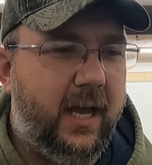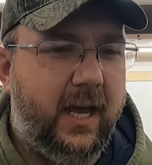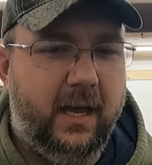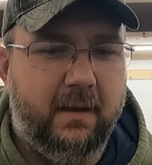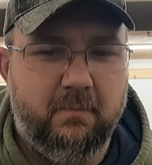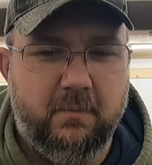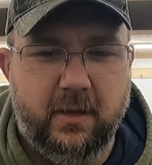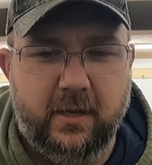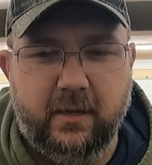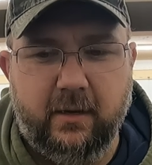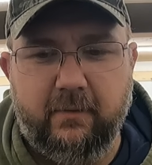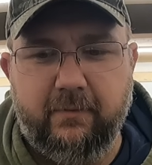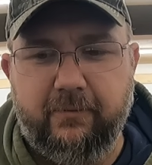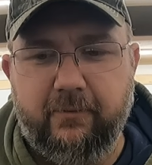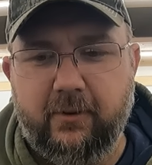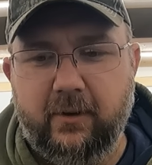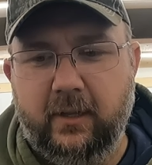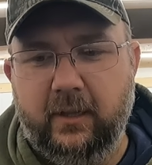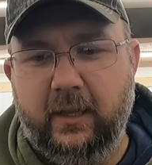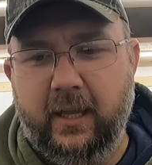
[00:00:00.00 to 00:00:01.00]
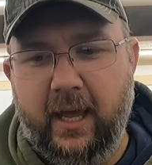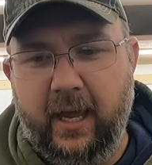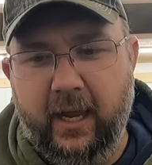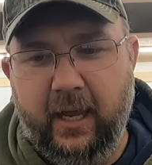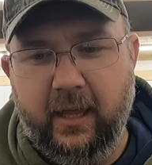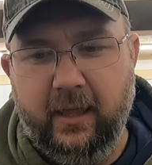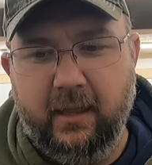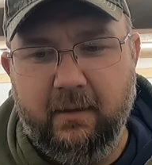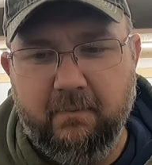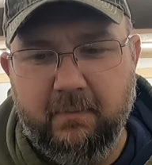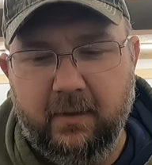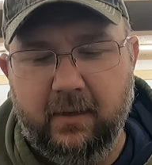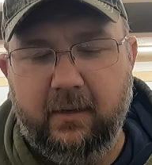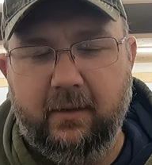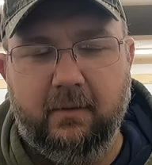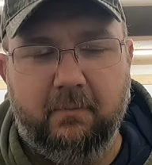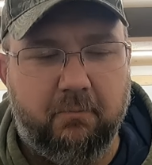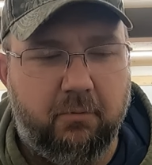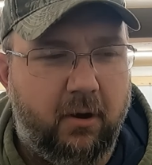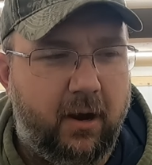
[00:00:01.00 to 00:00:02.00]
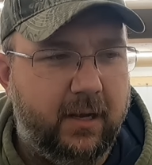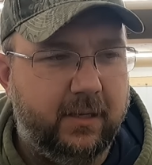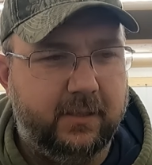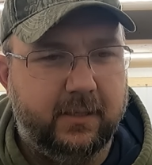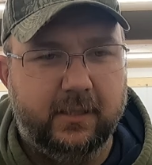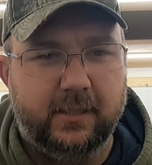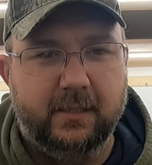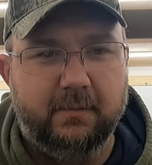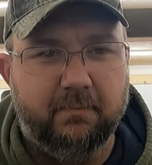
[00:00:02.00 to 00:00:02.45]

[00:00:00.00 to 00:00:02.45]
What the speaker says: I'm looking for a lathe. I'm in the process